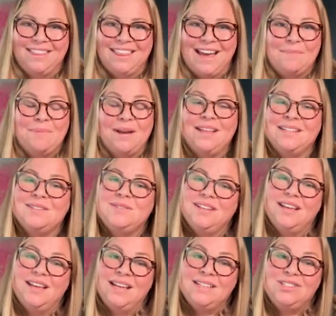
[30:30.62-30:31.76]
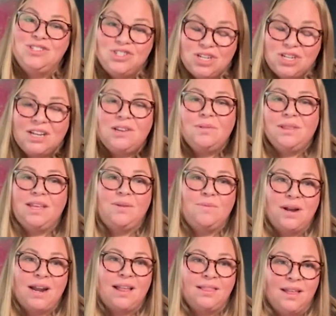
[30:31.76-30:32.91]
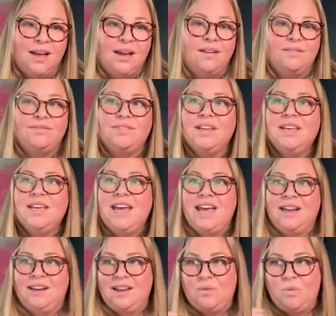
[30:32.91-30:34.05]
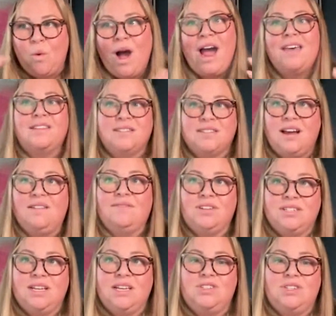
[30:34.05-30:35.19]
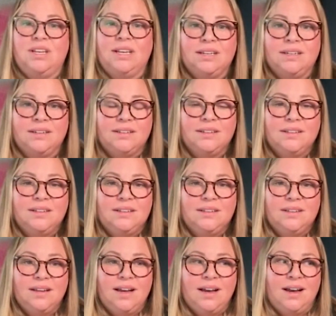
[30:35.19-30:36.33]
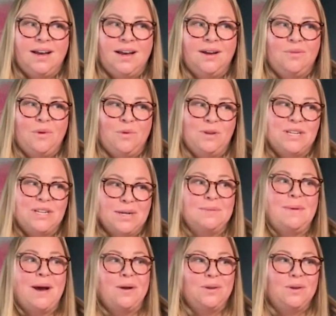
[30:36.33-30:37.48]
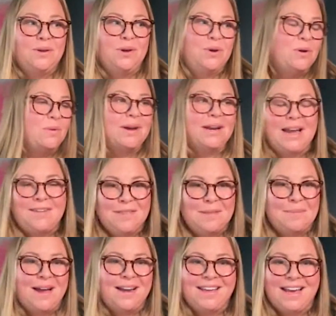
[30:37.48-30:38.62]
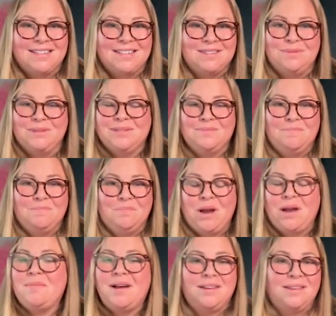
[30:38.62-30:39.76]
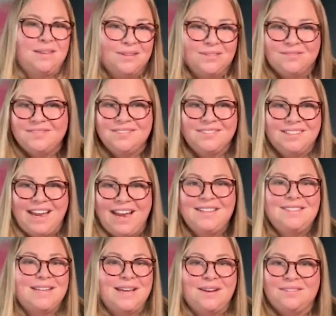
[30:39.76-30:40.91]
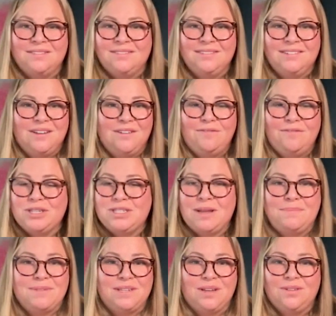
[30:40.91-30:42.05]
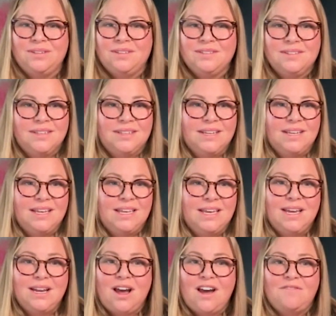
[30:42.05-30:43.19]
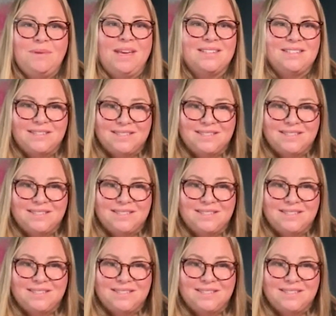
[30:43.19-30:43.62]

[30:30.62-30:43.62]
about that, but it's genuinely what I love and why this conversation, when we talked about who are we going to have on the podcast, it was Brad Montague, hands down, first episode. Kick it off.